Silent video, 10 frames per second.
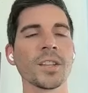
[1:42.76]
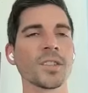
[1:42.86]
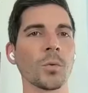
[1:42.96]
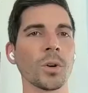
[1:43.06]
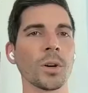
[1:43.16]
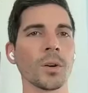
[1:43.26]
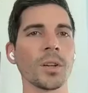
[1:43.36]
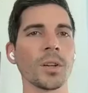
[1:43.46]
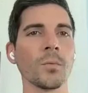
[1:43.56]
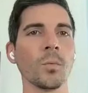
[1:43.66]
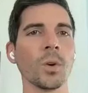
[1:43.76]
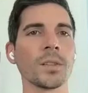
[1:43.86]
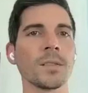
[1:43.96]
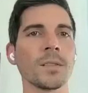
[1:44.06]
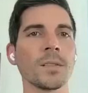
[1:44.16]
is it? What
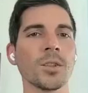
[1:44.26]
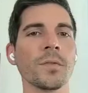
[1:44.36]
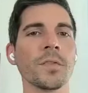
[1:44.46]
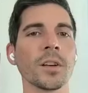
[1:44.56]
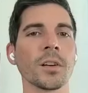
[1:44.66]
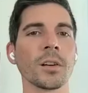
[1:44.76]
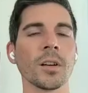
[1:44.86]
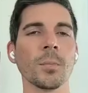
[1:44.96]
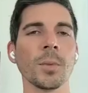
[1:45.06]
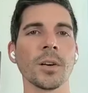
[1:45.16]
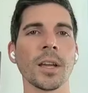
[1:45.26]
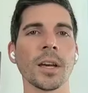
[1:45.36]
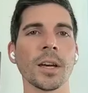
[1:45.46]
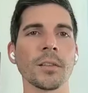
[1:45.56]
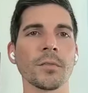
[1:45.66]
do you fear about
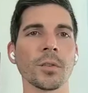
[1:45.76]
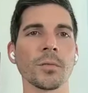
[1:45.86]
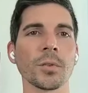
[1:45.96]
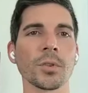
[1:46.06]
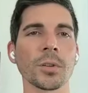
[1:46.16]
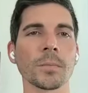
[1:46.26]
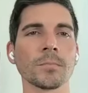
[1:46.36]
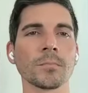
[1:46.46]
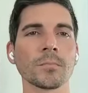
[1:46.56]
AI for the future?